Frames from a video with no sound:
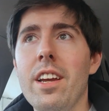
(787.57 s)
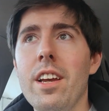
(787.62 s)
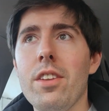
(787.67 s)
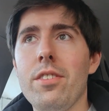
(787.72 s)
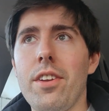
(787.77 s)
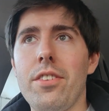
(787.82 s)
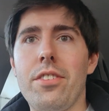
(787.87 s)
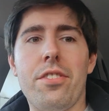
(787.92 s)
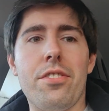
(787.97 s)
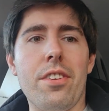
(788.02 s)
So
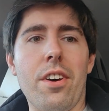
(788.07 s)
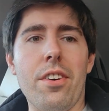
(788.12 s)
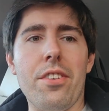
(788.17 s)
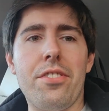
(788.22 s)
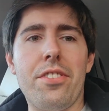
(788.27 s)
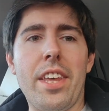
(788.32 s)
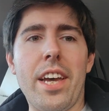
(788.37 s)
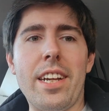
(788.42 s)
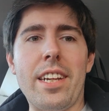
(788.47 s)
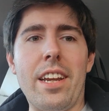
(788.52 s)
I had to start
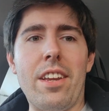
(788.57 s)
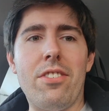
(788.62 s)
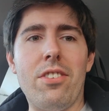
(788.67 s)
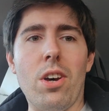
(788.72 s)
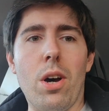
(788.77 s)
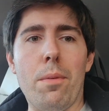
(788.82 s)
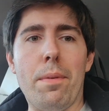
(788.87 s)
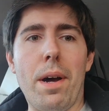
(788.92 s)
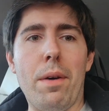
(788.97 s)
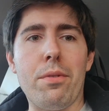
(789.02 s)
stacking it
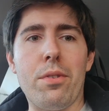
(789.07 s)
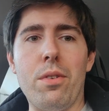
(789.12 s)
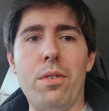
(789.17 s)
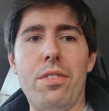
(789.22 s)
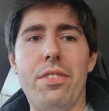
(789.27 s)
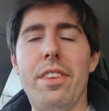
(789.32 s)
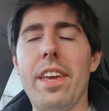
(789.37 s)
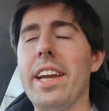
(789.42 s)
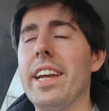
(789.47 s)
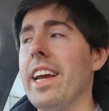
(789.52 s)
up, absolute
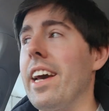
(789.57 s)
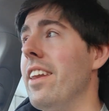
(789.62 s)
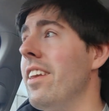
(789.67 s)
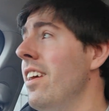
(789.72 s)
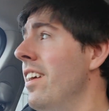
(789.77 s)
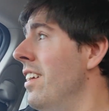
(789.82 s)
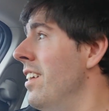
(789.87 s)
dickhead.